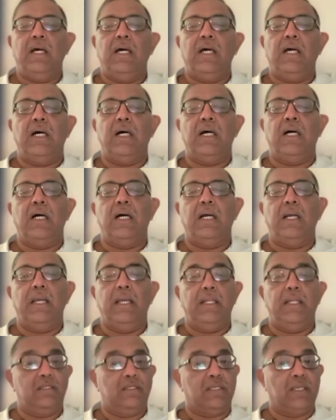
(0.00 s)

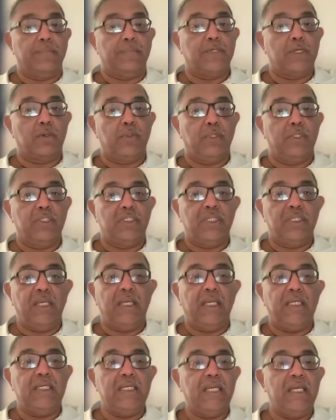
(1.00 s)
and subsequent
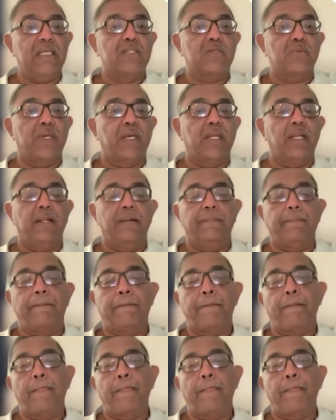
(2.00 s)
CKD as well.